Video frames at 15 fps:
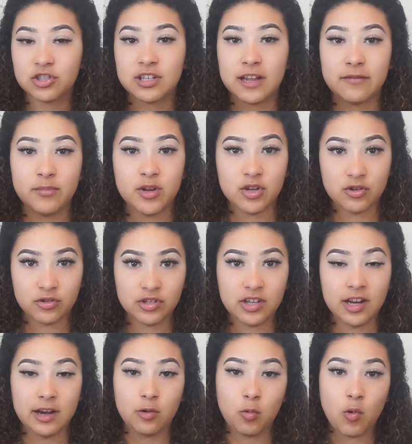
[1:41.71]
I've been using
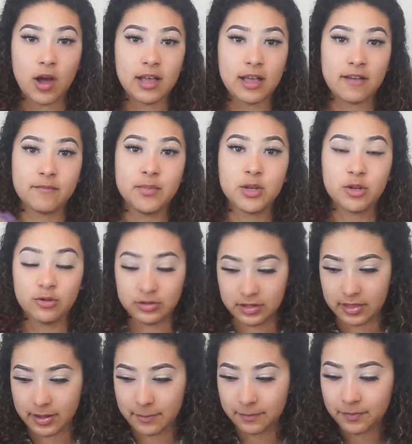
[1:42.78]
and why I've been using them.